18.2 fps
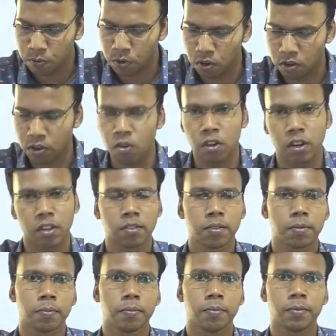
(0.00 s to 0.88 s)
forest
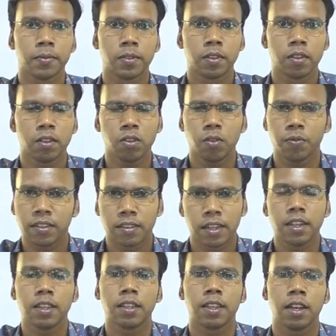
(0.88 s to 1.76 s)
dwellers. So we
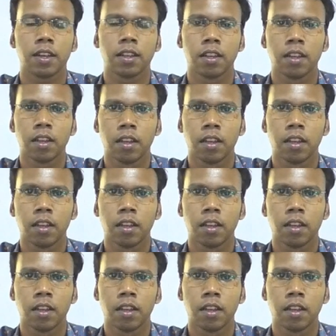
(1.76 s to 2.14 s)
said that